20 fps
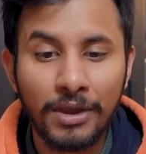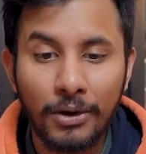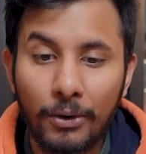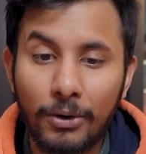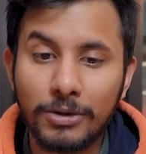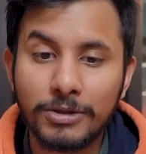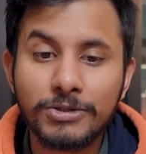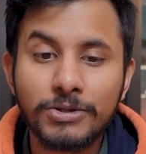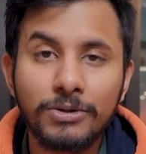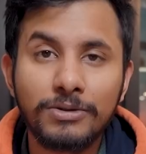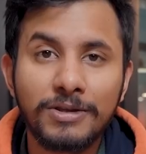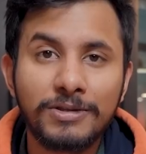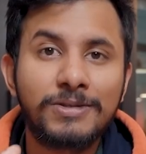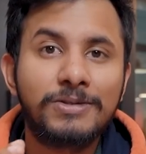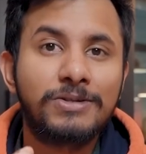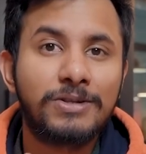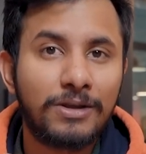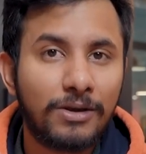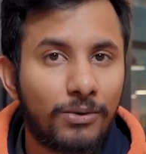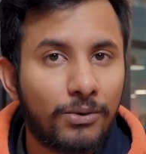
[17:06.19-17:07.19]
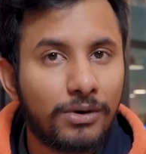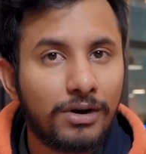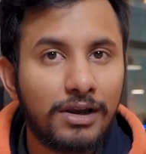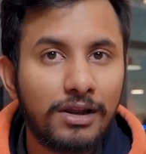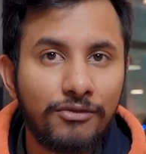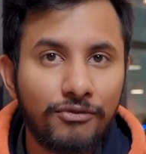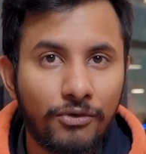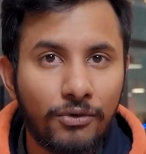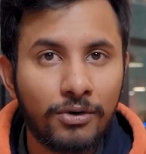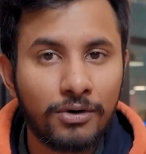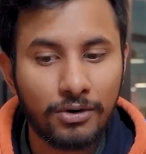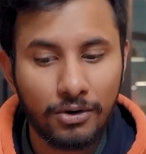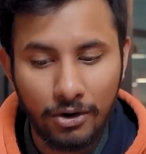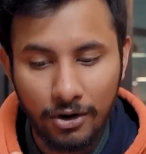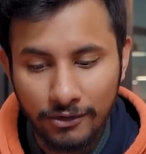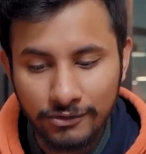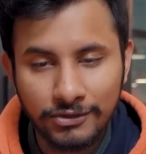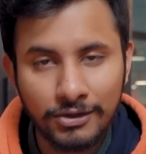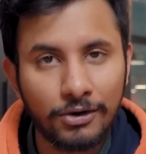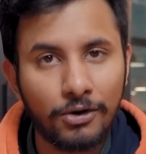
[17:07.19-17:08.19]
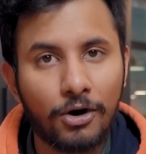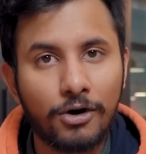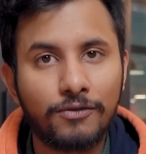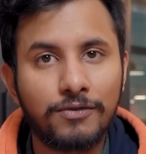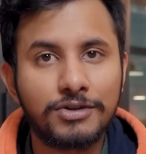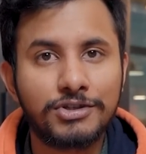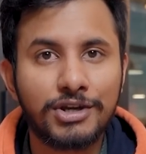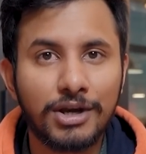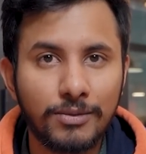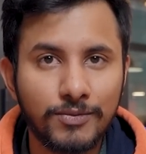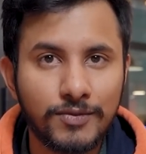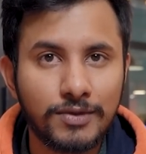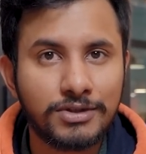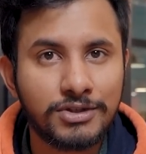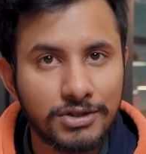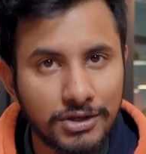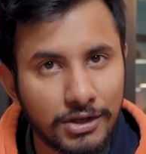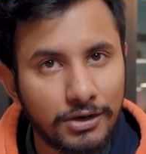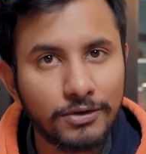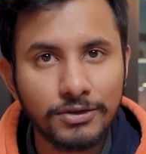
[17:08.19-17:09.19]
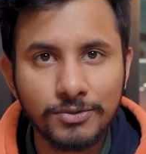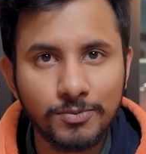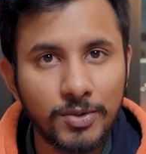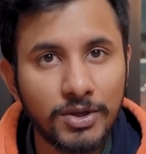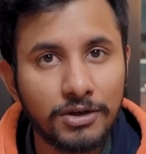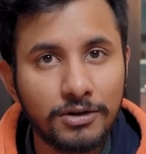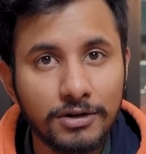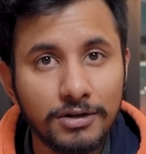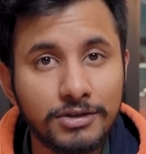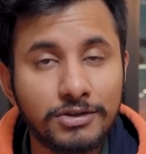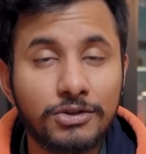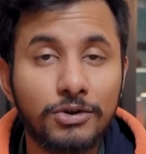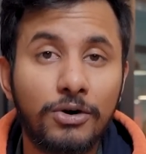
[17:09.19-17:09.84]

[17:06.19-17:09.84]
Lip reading: Also, this is the only phone of the lot which comes with stereo speakers,